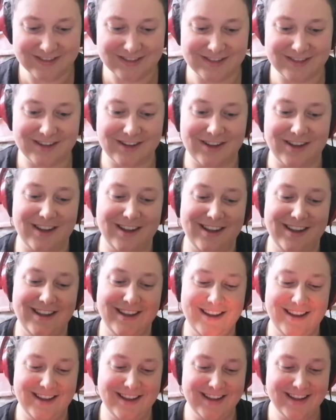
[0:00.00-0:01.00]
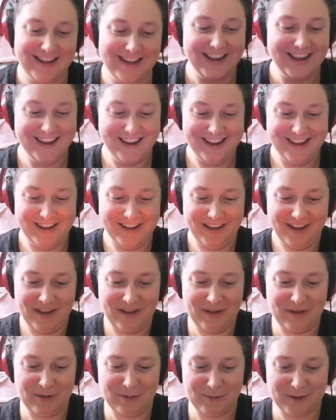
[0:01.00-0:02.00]
Oh,
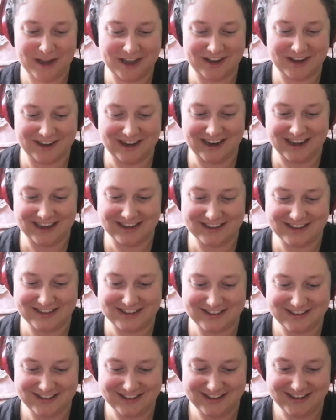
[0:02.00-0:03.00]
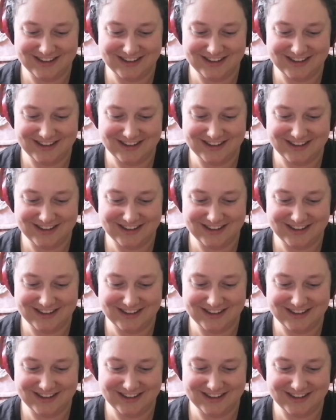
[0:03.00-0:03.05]
oh my goodness.